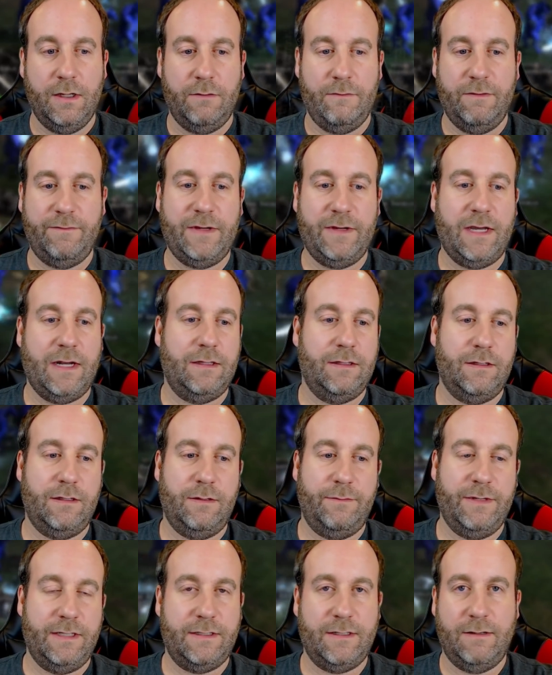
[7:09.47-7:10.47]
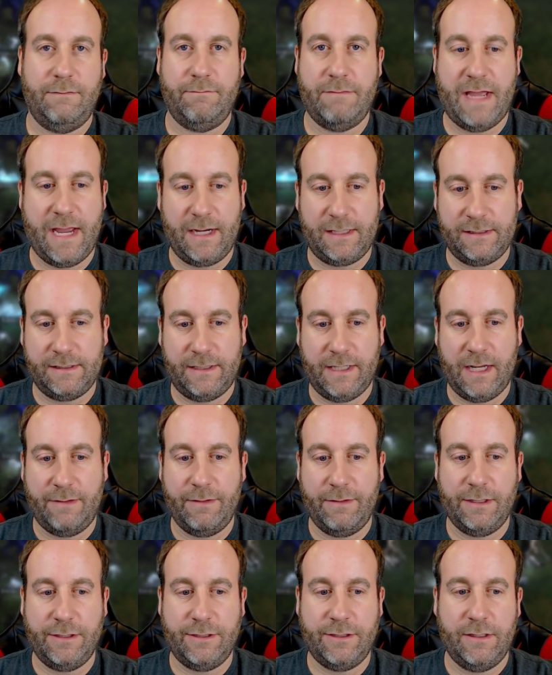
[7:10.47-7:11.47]
We've got a little bit to max
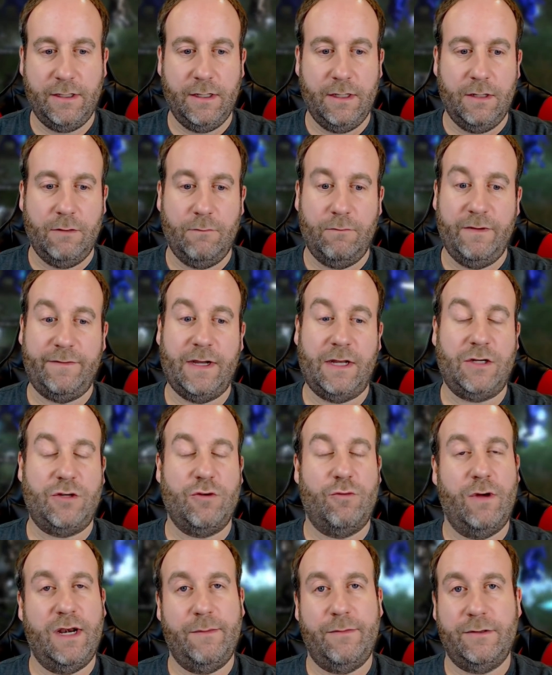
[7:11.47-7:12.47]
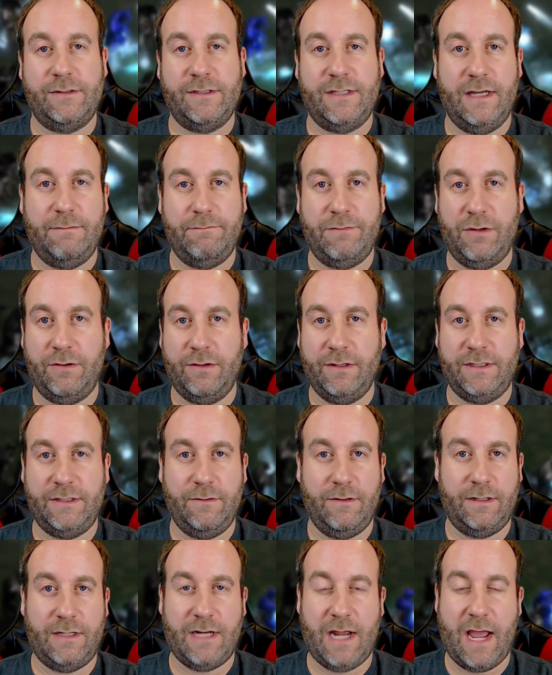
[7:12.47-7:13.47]
damage. We've got 20% bonus
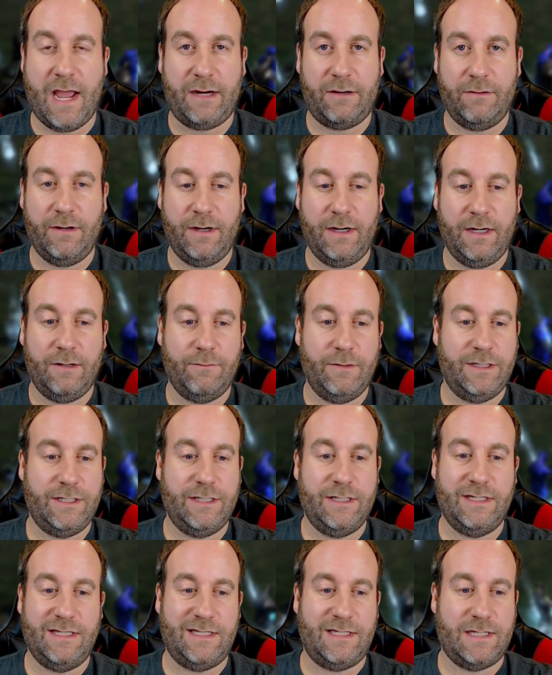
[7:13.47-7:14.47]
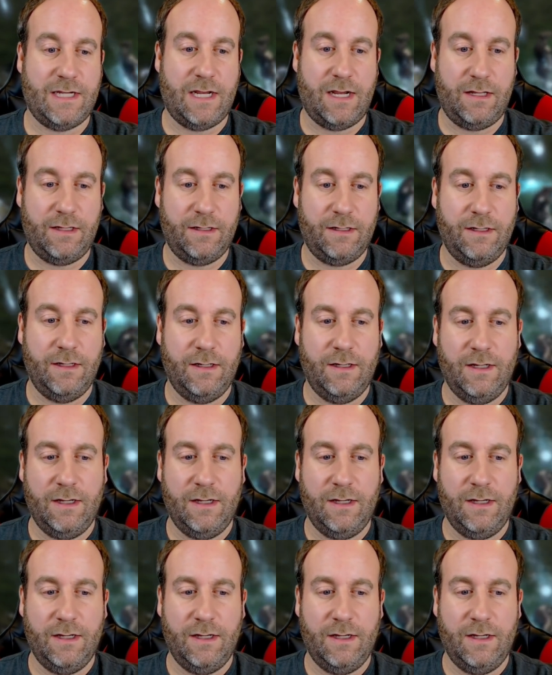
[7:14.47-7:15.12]
to attack rating, which is solid.